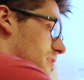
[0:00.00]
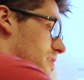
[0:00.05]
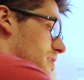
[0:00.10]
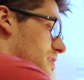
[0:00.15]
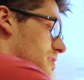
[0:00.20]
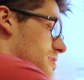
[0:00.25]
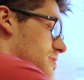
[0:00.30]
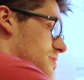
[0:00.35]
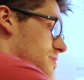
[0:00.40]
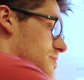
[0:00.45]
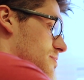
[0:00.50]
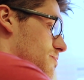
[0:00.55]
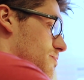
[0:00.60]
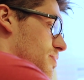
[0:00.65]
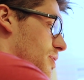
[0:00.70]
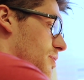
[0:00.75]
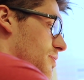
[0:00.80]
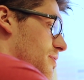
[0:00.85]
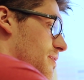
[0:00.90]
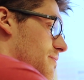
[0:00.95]
Here's
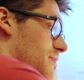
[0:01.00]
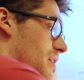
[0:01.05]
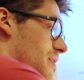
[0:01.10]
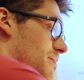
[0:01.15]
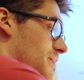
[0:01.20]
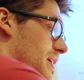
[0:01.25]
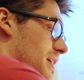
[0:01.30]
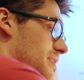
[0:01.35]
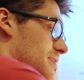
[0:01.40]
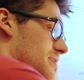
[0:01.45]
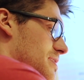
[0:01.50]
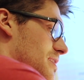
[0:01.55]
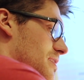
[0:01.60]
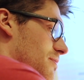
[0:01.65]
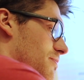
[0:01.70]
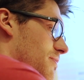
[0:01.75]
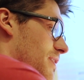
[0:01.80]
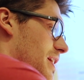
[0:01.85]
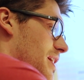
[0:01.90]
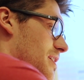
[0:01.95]
both of them next to
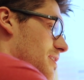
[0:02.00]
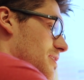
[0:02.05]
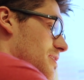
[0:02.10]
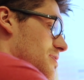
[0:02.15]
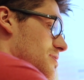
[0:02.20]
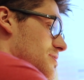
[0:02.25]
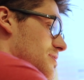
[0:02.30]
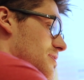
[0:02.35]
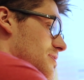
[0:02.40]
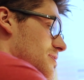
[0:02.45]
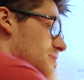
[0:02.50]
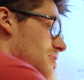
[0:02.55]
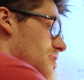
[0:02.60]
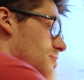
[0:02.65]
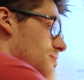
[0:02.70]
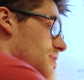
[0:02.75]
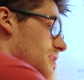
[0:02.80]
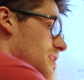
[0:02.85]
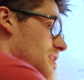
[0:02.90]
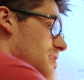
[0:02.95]
the fan. Here's the
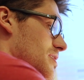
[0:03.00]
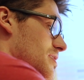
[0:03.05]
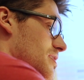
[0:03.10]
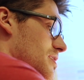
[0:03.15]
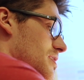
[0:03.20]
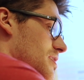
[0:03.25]
Sony.